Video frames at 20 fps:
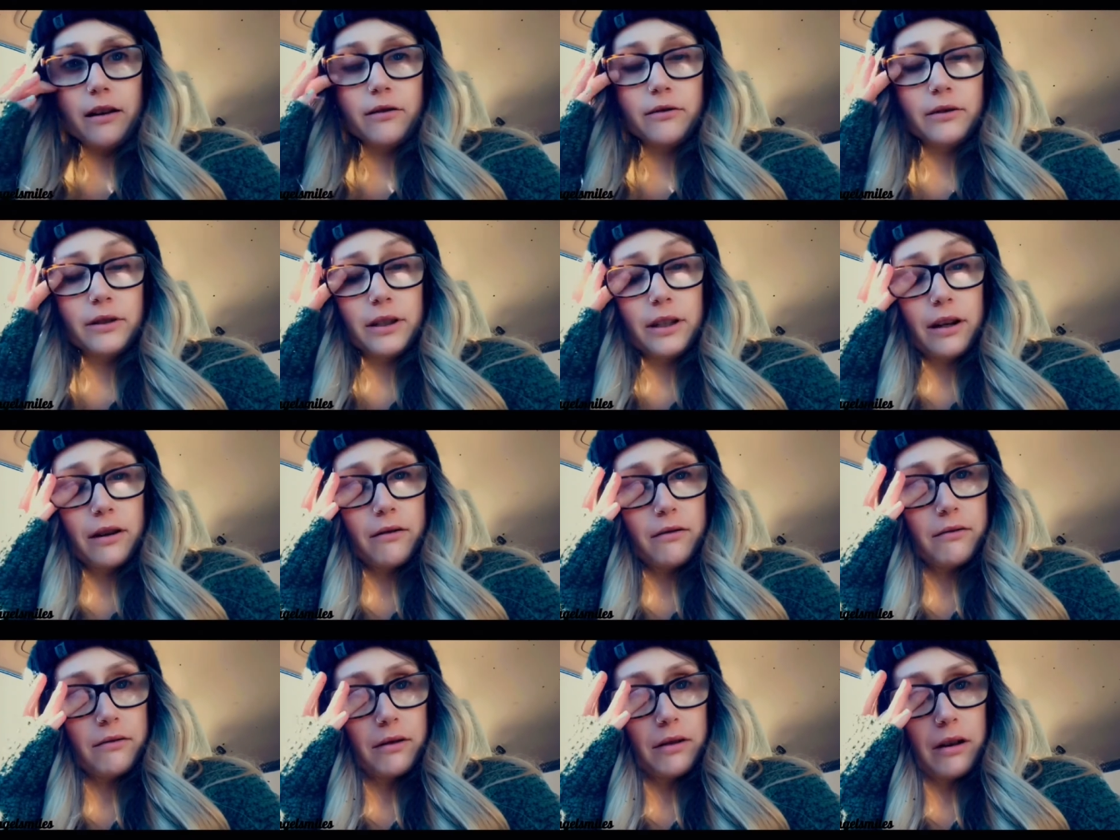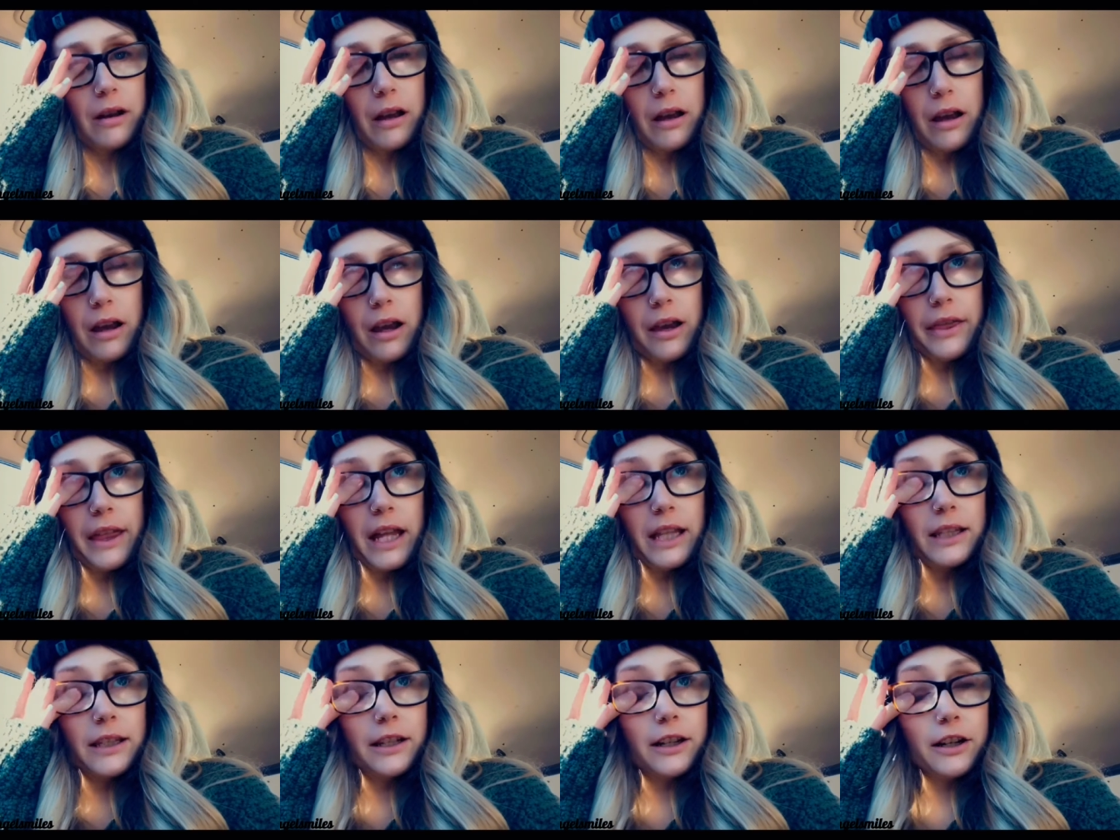So that's
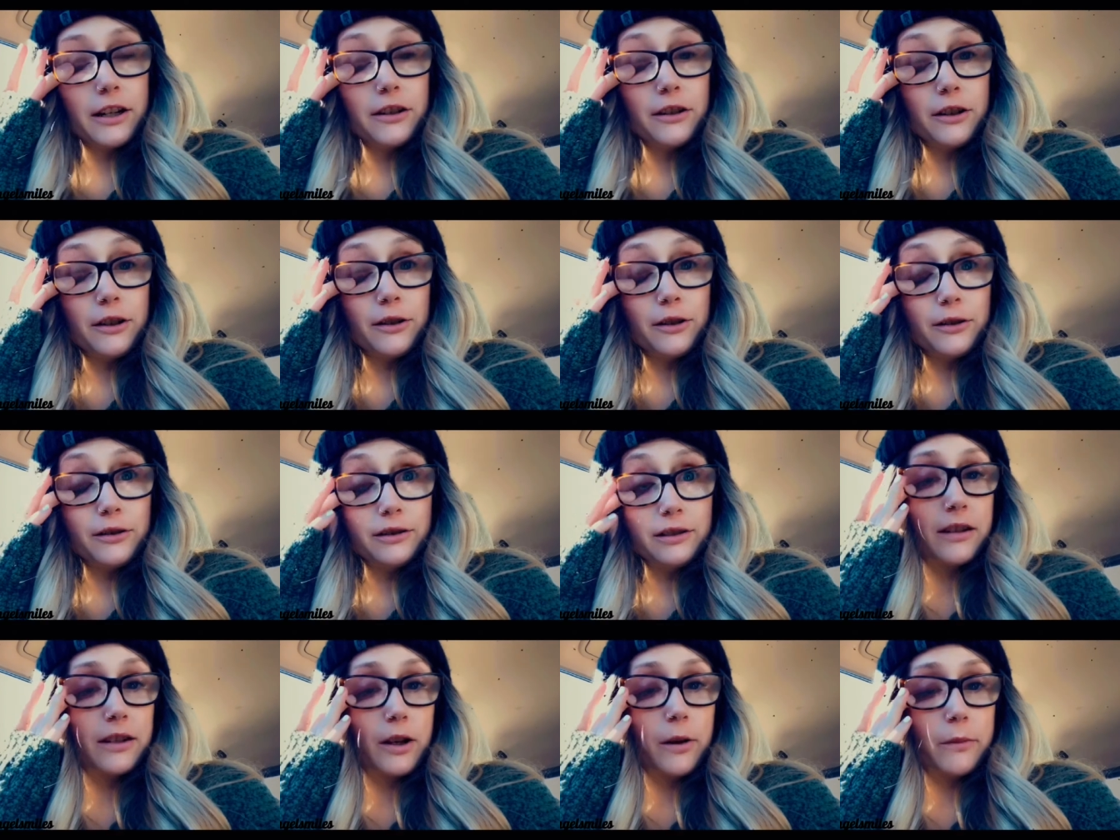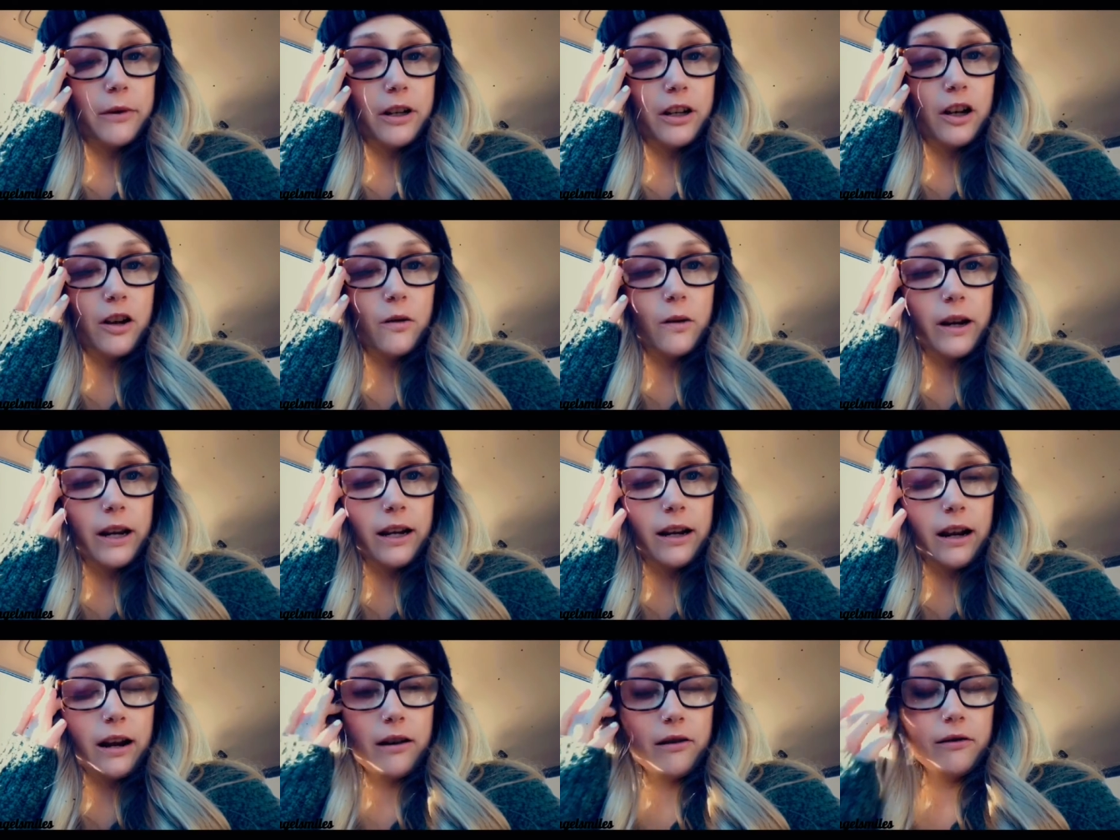good news. I'm going to go in
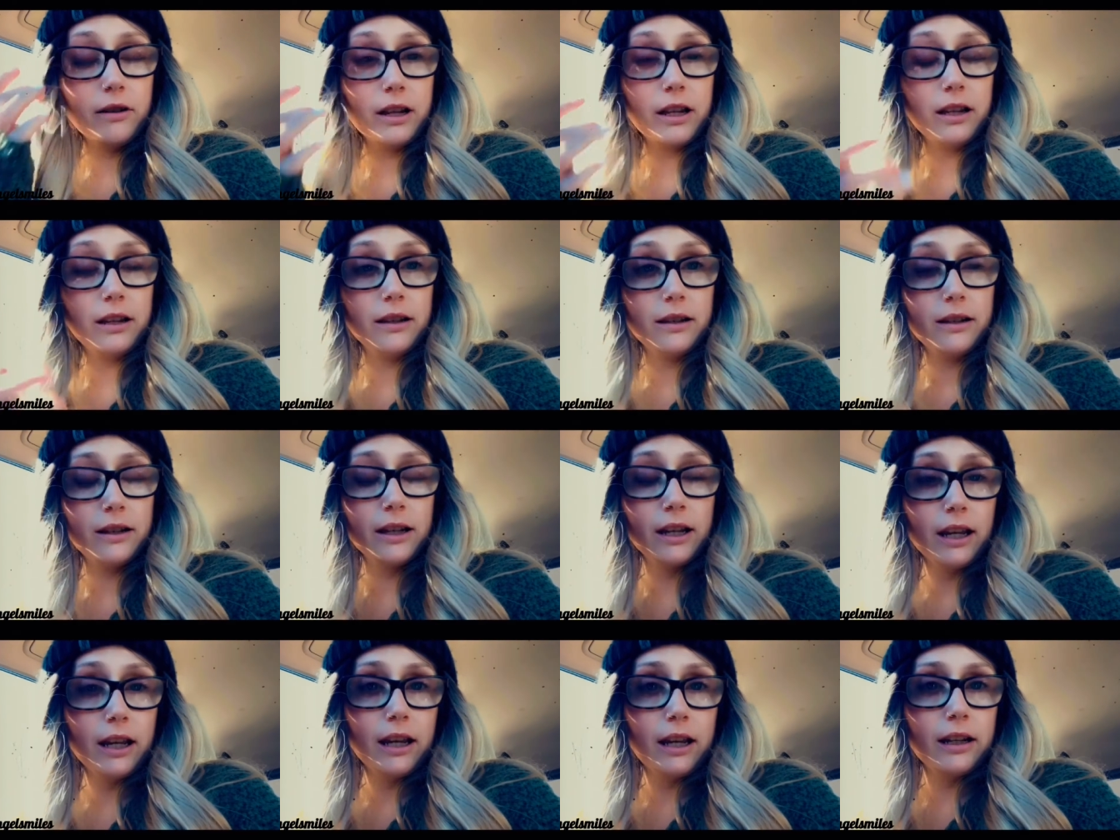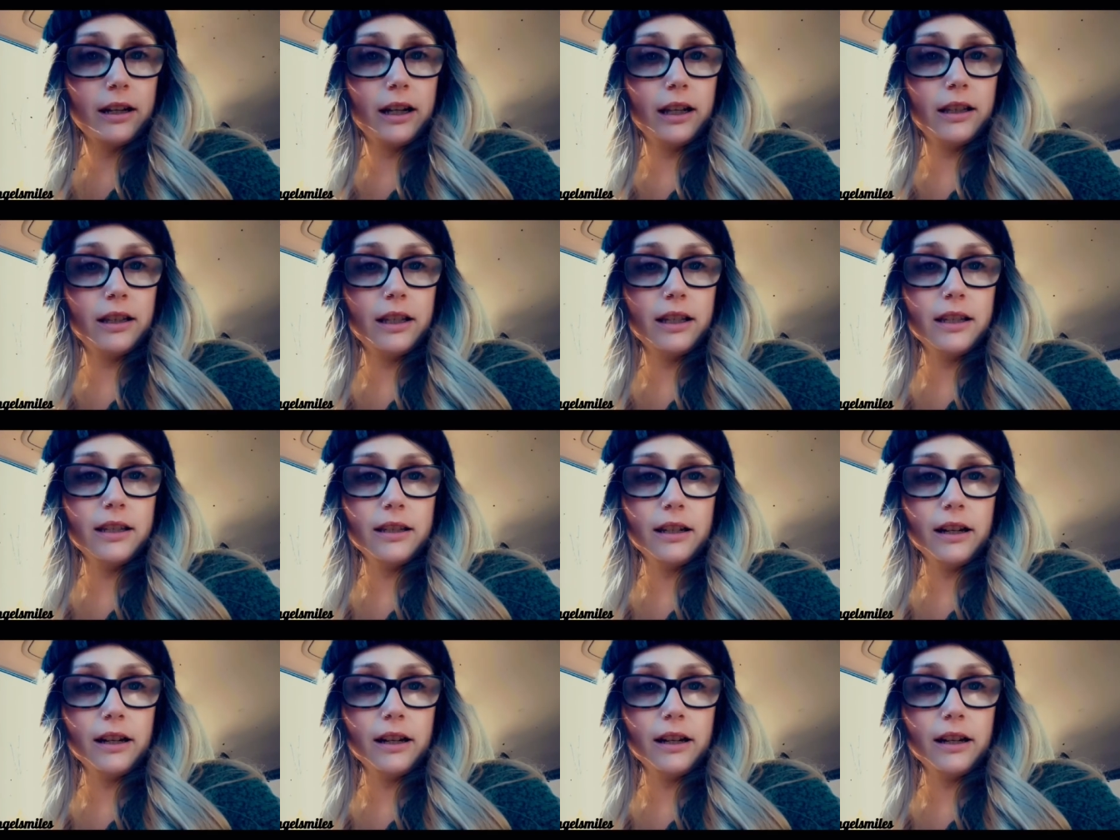now and get this done.